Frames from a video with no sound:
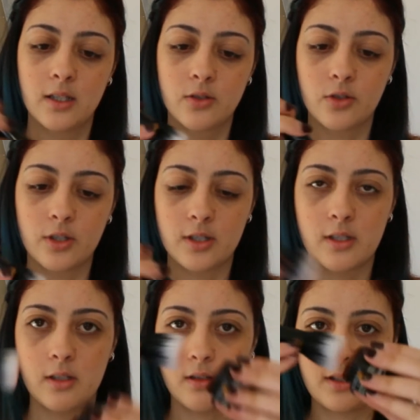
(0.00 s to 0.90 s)
Let's
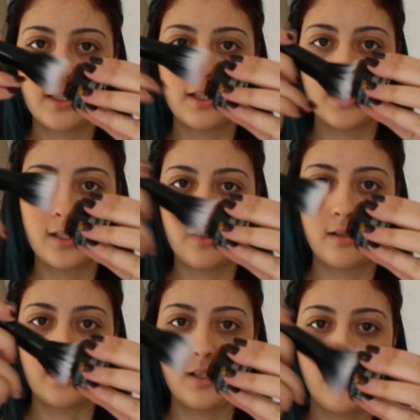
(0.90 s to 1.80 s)
just
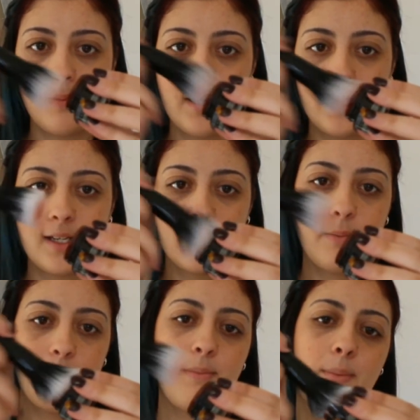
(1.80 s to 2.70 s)
stipple it into the
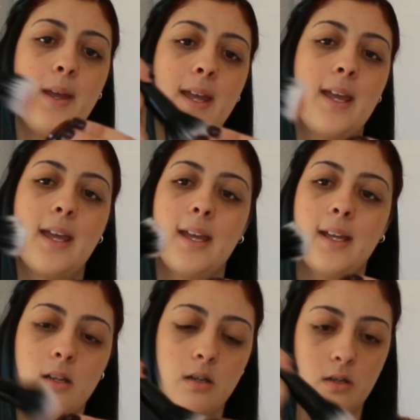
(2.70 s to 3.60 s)

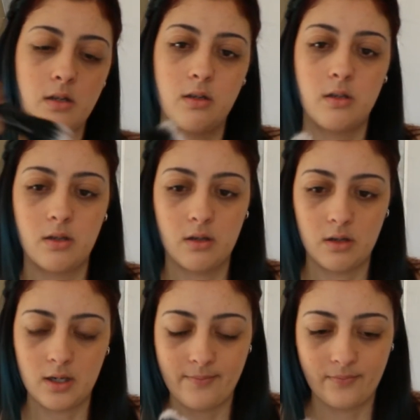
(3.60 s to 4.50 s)
pan.
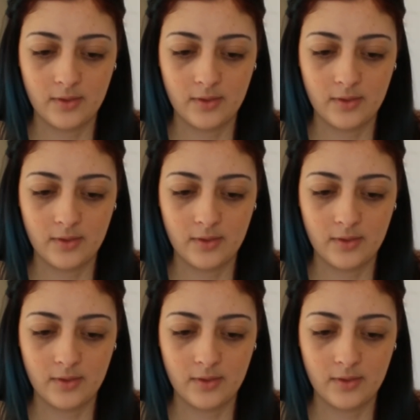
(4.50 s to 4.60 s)
Alright.